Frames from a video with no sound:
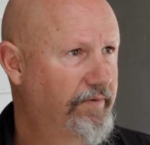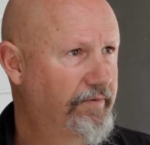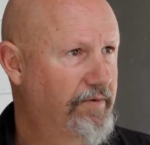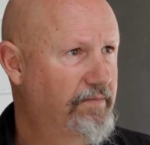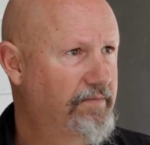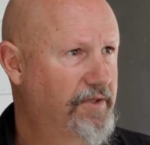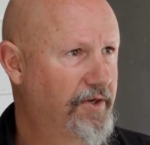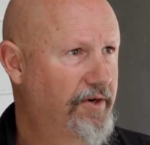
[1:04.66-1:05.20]

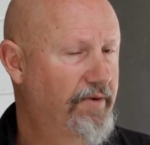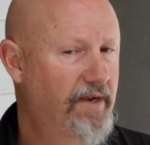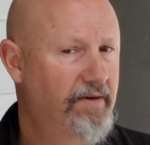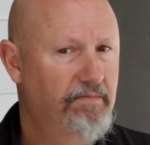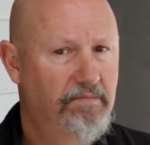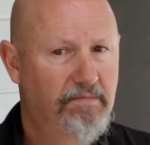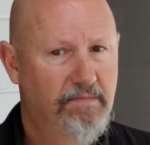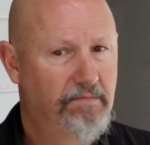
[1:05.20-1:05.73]
from turnaround
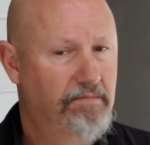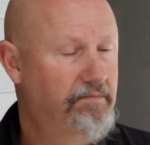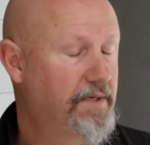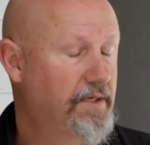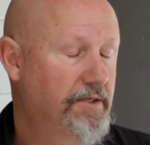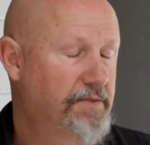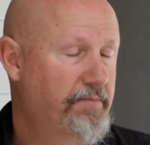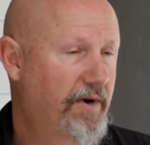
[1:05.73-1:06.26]

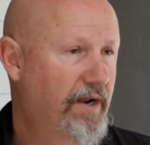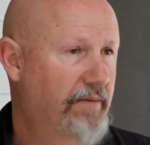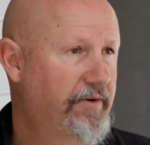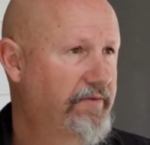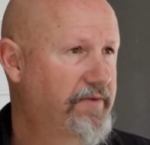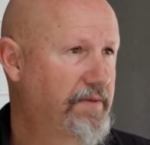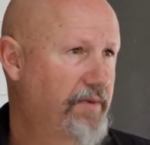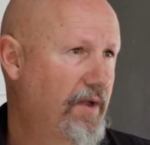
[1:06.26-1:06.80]
because Prowler
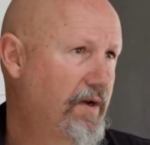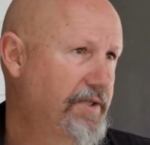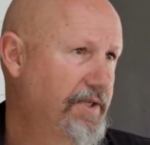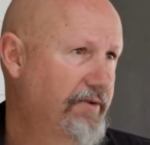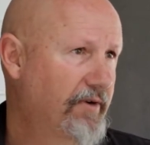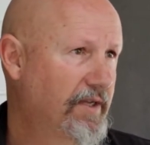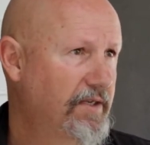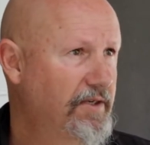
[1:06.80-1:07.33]
Proof supply
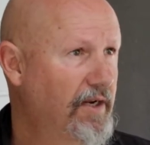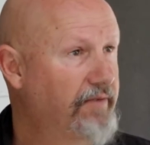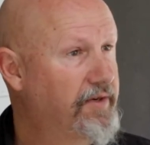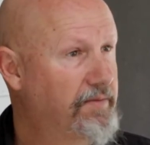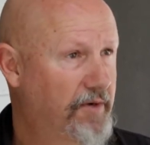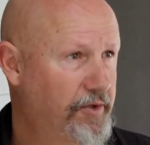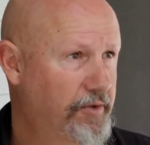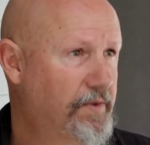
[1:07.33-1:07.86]
generally and delivered
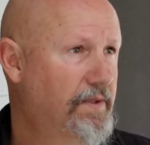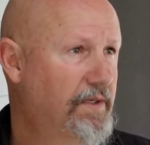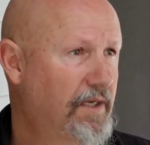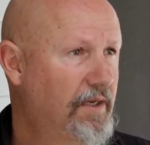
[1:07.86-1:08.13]
to my door